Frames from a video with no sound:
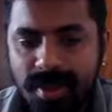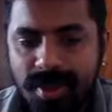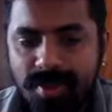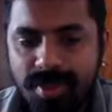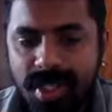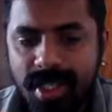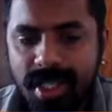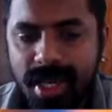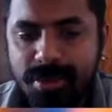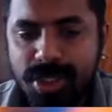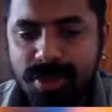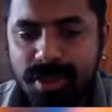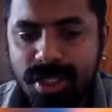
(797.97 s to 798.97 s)
We can
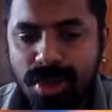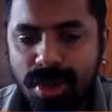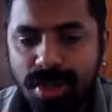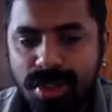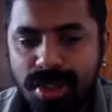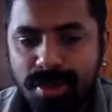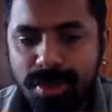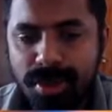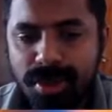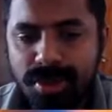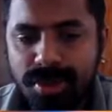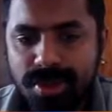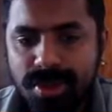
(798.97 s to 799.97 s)
capture with the corner
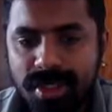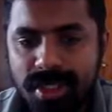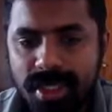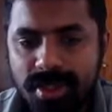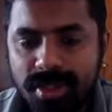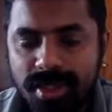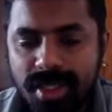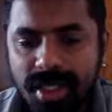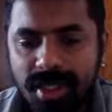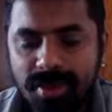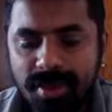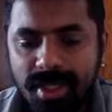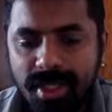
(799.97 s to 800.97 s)
pawn so that our
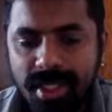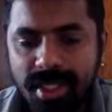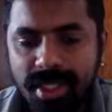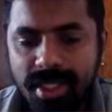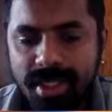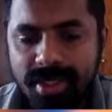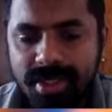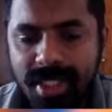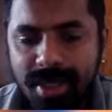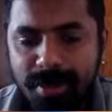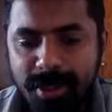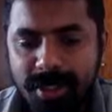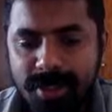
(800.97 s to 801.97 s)
king will get an
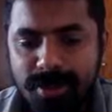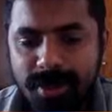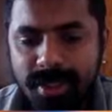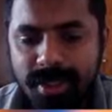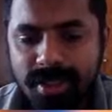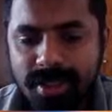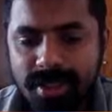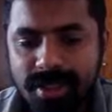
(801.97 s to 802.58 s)
escaping space.